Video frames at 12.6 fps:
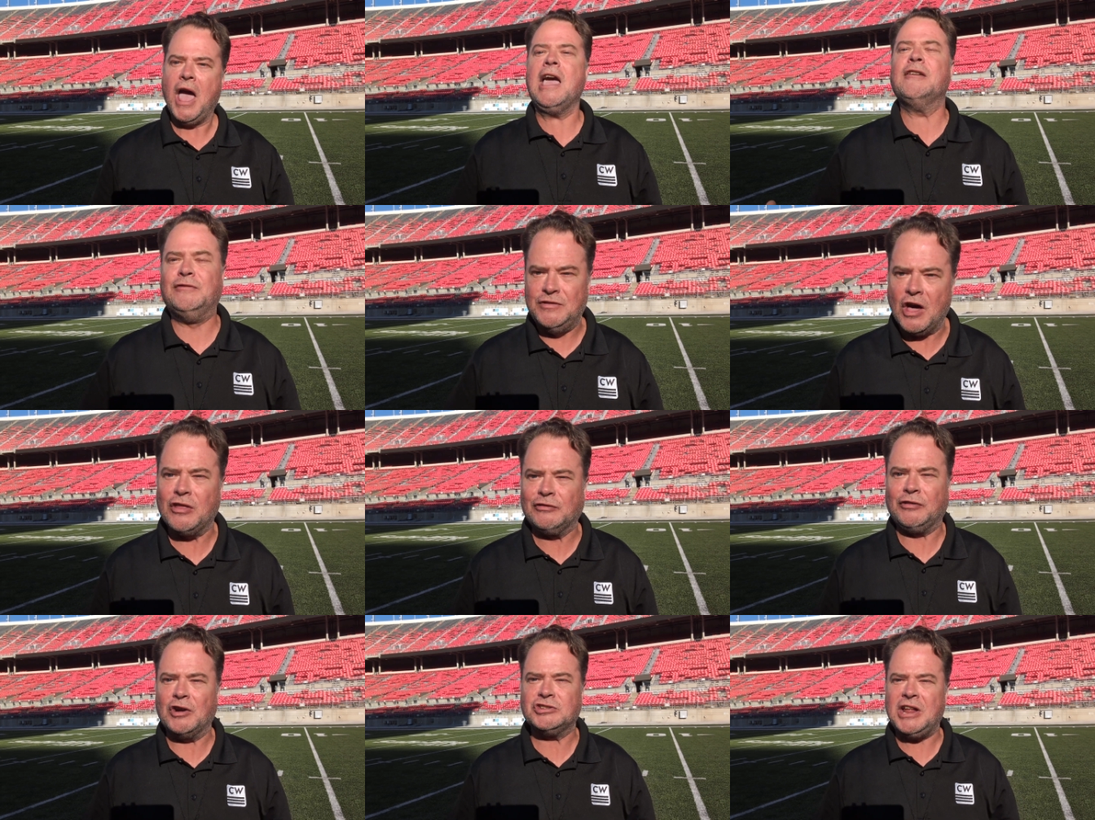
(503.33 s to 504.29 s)
another
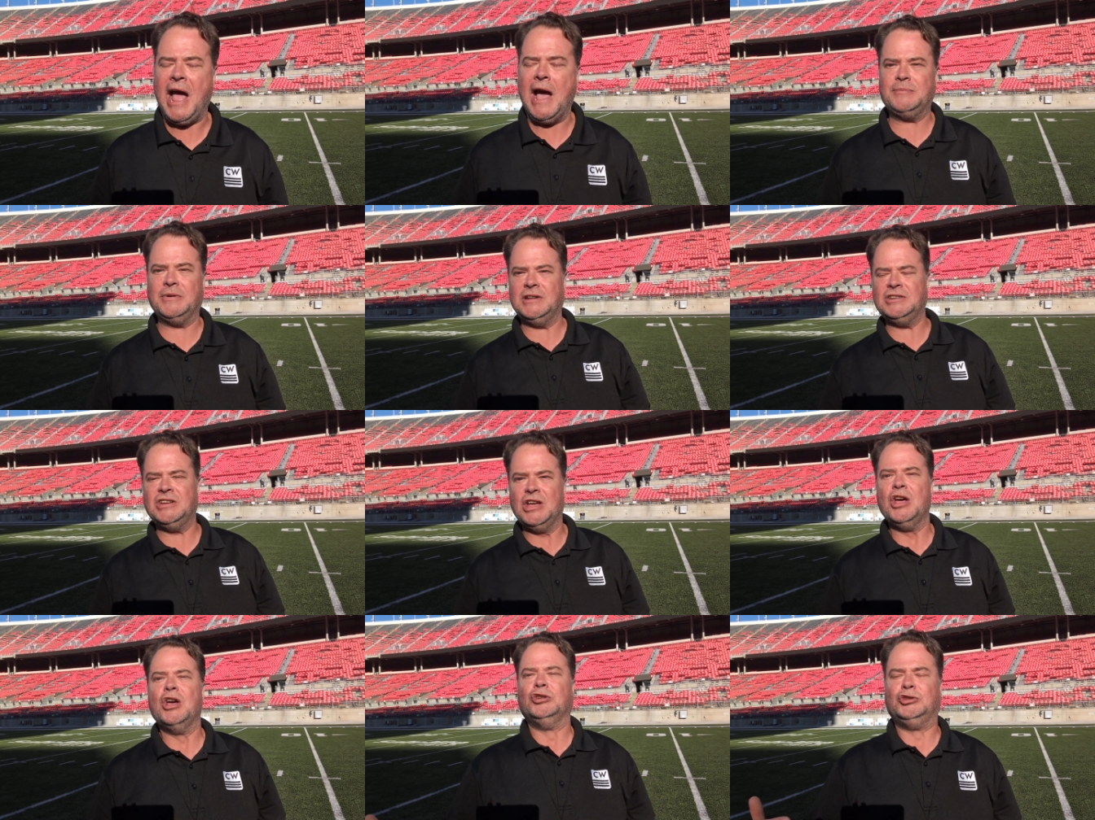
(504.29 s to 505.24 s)
first happened
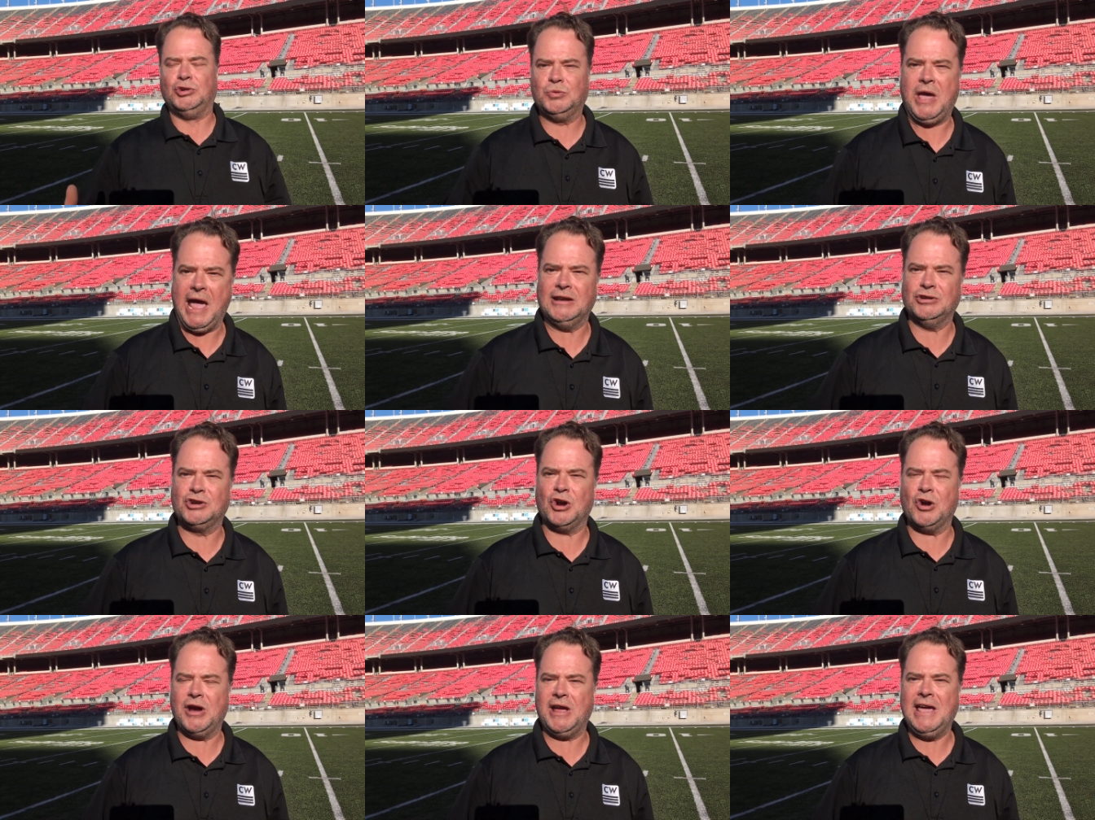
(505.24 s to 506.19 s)
to Caden
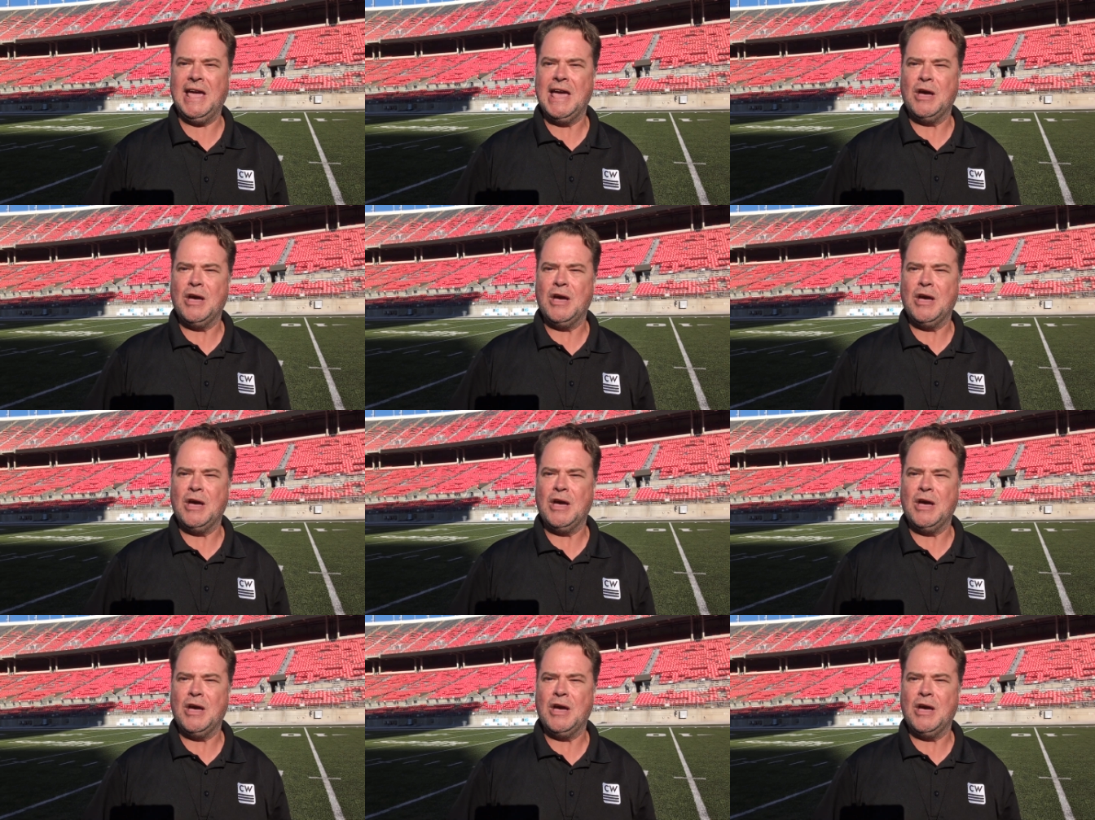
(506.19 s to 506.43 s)
Curry,